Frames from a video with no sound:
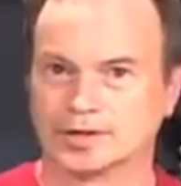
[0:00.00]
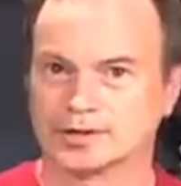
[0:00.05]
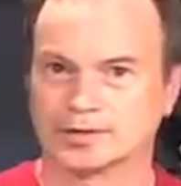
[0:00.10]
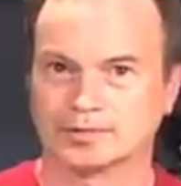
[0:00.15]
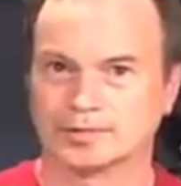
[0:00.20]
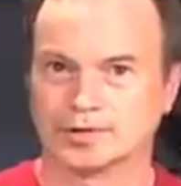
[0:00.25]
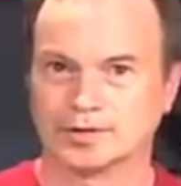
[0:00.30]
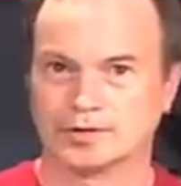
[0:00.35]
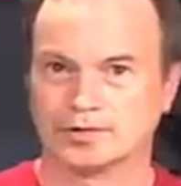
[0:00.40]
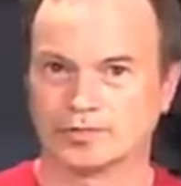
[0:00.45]
I
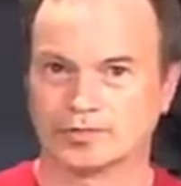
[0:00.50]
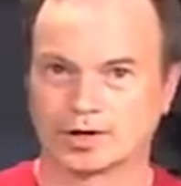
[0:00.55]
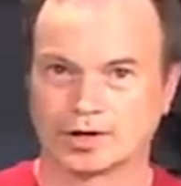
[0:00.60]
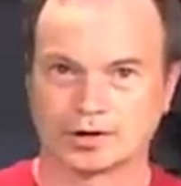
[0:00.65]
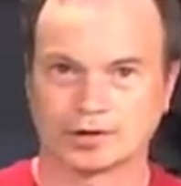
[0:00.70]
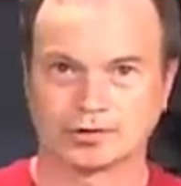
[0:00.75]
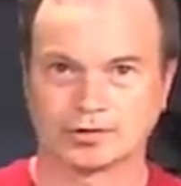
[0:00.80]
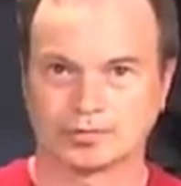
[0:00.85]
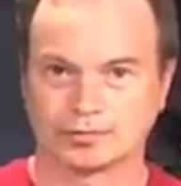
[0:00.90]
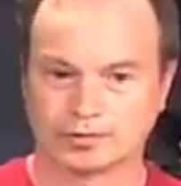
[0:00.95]
mean, you've got
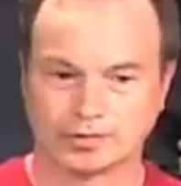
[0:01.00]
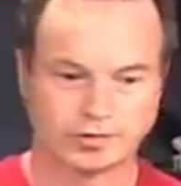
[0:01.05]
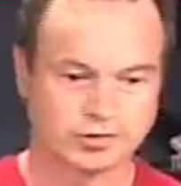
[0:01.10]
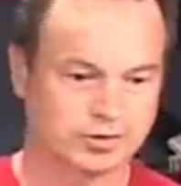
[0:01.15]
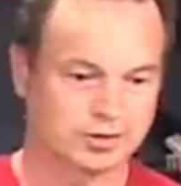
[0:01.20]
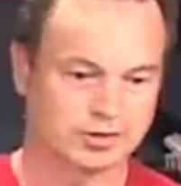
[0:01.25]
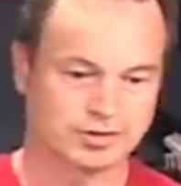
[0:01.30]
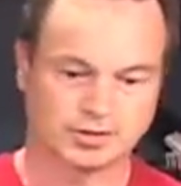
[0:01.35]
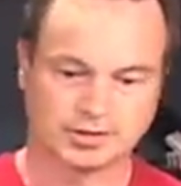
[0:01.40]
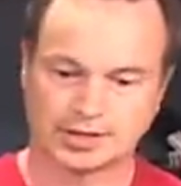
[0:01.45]
it in the fridge,
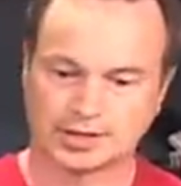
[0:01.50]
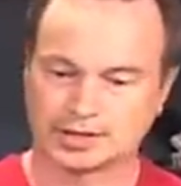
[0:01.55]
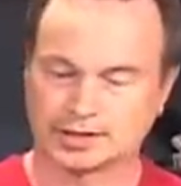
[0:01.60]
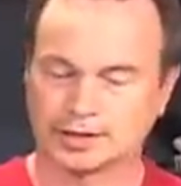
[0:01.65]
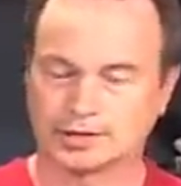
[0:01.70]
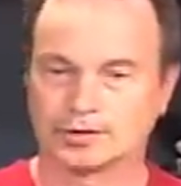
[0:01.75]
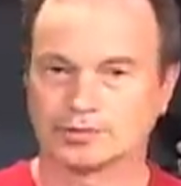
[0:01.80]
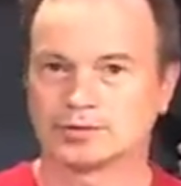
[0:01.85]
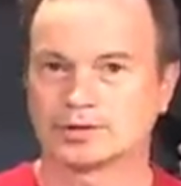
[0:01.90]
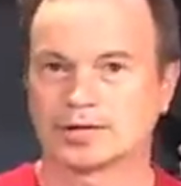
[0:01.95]
just take it
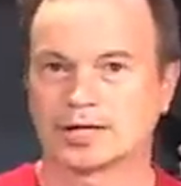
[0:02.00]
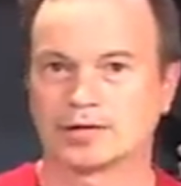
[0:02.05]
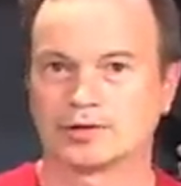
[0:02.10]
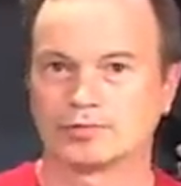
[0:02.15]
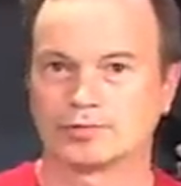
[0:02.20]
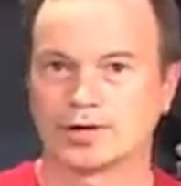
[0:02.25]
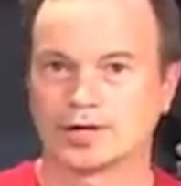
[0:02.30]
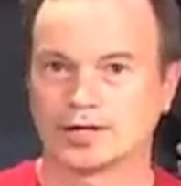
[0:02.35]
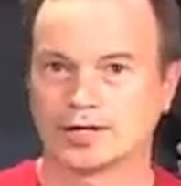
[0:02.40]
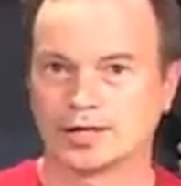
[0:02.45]
out, get it
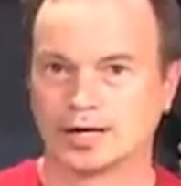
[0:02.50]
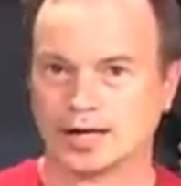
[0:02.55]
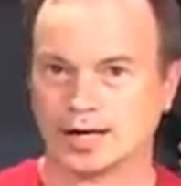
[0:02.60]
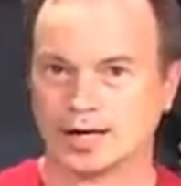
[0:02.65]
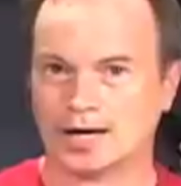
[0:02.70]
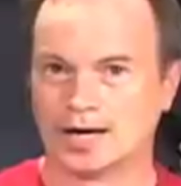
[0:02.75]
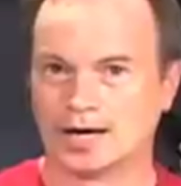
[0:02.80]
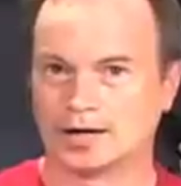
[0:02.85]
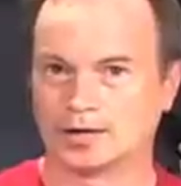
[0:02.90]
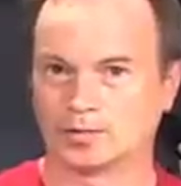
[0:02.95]
ready,
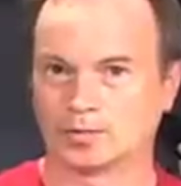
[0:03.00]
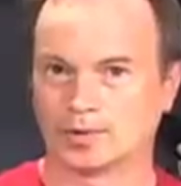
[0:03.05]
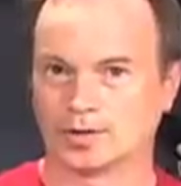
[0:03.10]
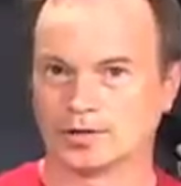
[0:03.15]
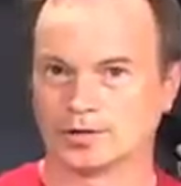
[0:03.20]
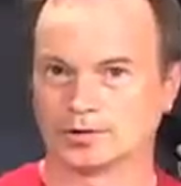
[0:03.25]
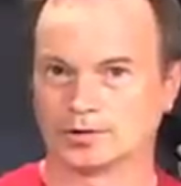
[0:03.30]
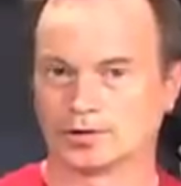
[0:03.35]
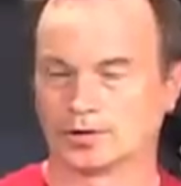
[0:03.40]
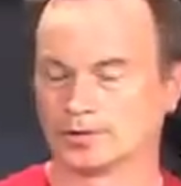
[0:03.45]
and away
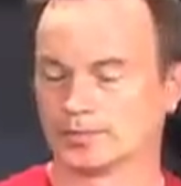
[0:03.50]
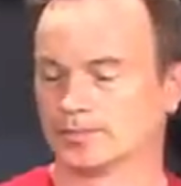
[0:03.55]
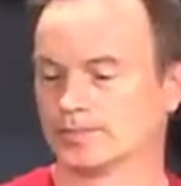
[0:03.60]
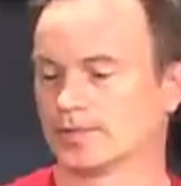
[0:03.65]
you go.